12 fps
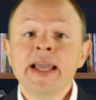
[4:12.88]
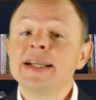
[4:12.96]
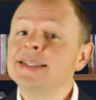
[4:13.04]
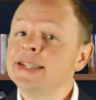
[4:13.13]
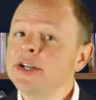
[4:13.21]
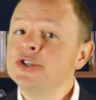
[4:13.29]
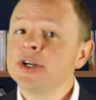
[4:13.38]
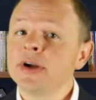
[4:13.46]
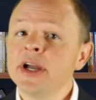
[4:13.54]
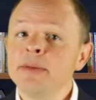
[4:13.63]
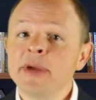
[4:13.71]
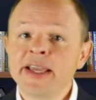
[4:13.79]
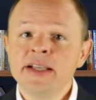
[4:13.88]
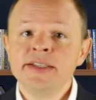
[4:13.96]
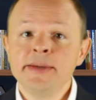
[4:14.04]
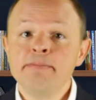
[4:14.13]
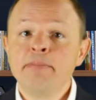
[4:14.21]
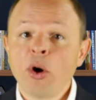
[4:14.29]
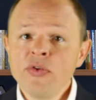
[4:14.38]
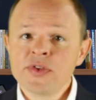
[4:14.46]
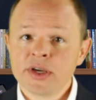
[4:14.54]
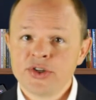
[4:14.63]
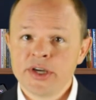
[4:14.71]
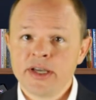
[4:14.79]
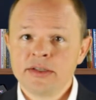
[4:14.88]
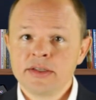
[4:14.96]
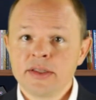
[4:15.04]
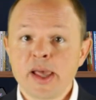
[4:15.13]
Accenture and McKinsey both suggest